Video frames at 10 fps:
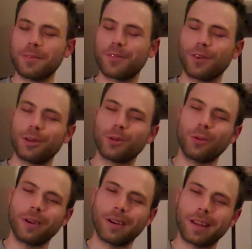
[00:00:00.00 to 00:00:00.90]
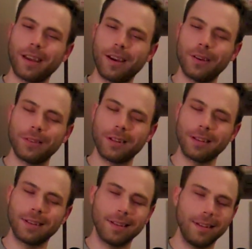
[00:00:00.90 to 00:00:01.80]
for a Twitter account,
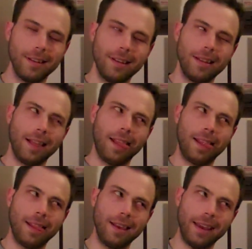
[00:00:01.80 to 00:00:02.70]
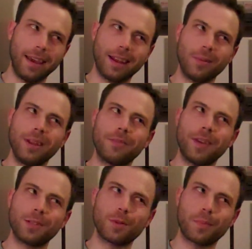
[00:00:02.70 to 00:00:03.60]
and I made a
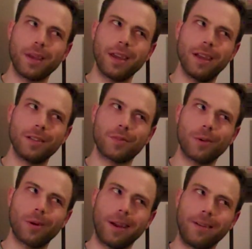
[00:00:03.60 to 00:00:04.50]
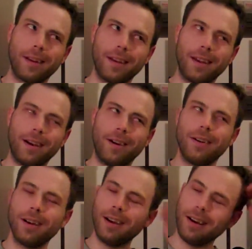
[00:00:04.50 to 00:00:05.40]
Facebook page for Ryan Right
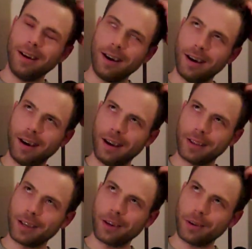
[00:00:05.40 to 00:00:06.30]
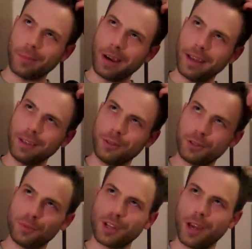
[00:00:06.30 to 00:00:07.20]
Now. You can go to my
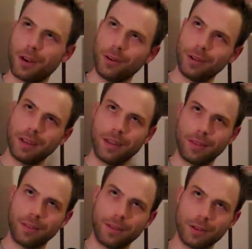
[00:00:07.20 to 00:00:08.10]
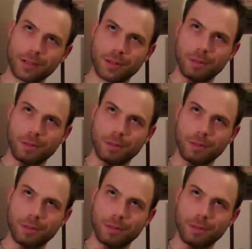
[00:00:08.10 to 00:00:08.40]
YouTube channel, and there's